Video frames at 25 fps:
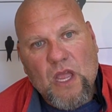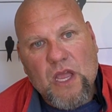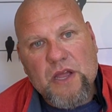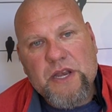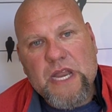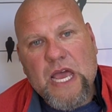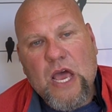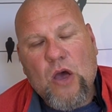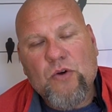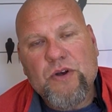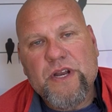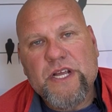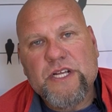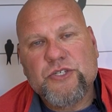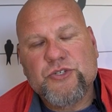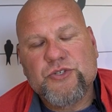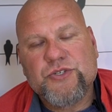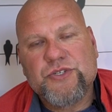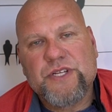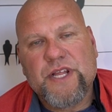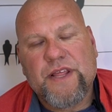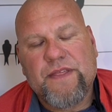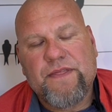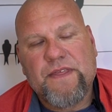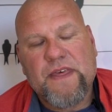Now, an
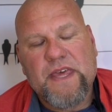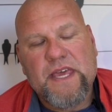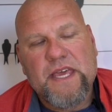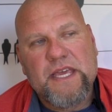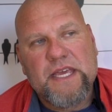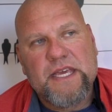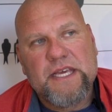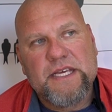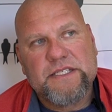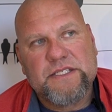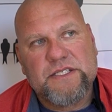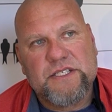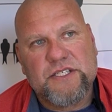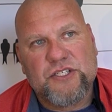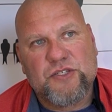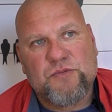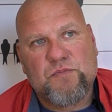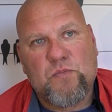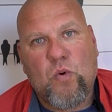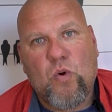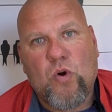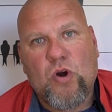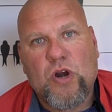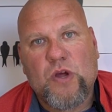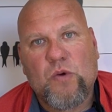interesting thing is this
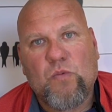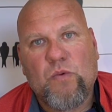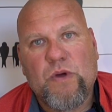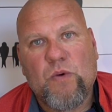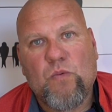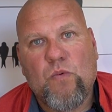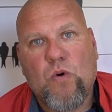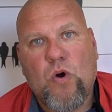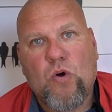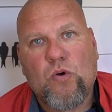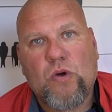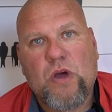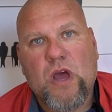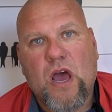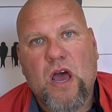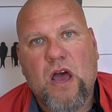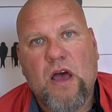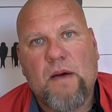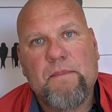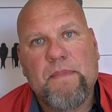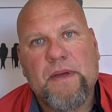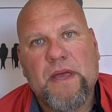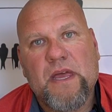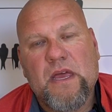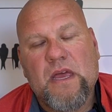morning we woke
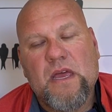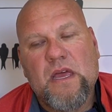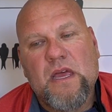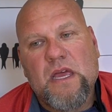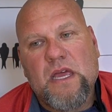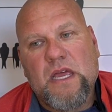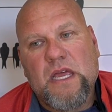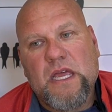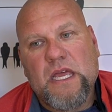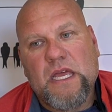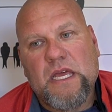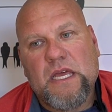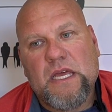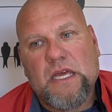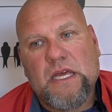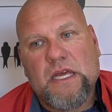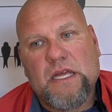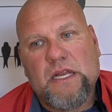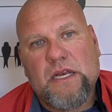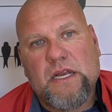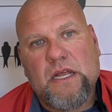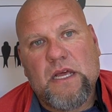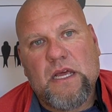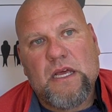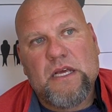up
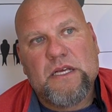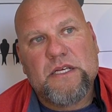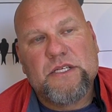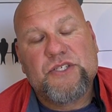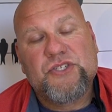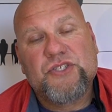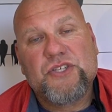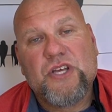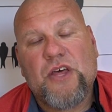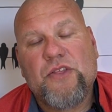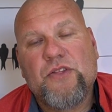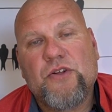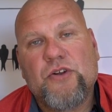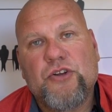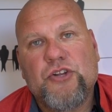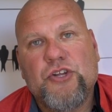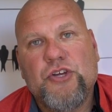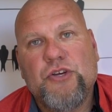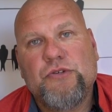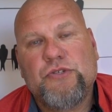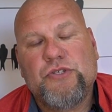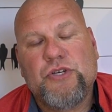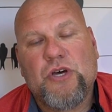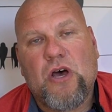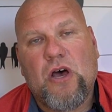in southern
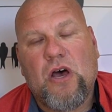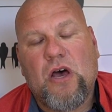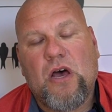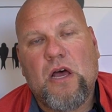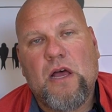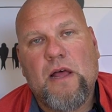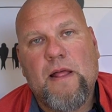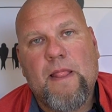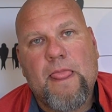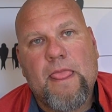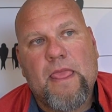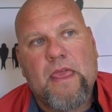Utah,